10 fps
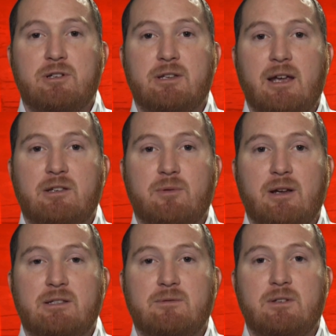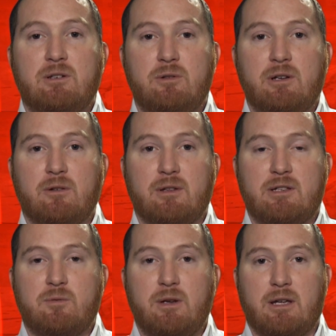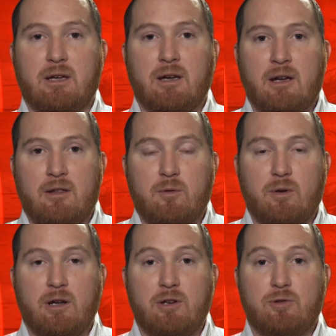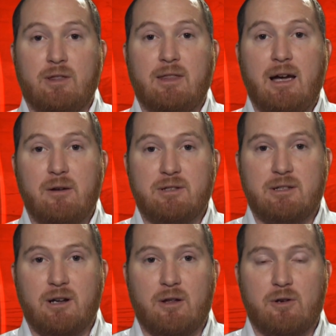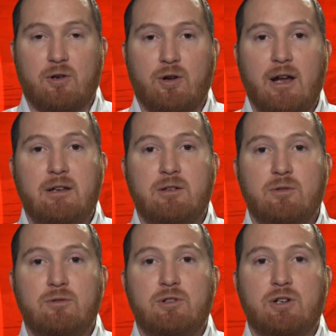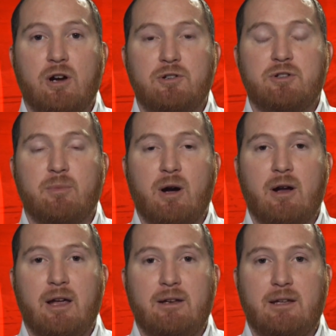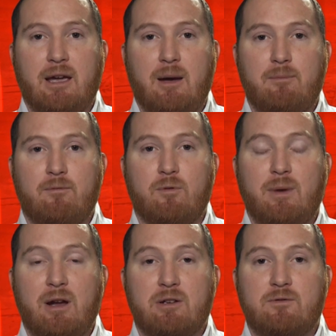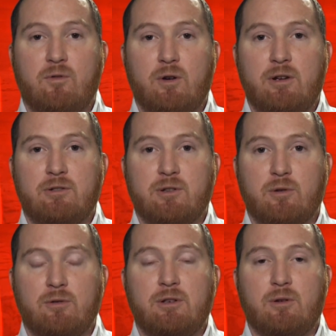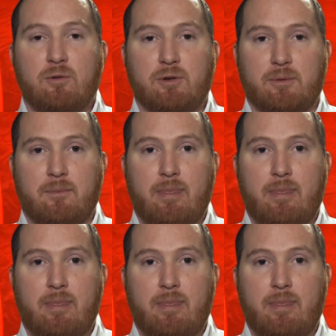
stakes race of the new year this week, the $100,000 Grade 2 Charger Bar Handicap for mares 4 years old and older.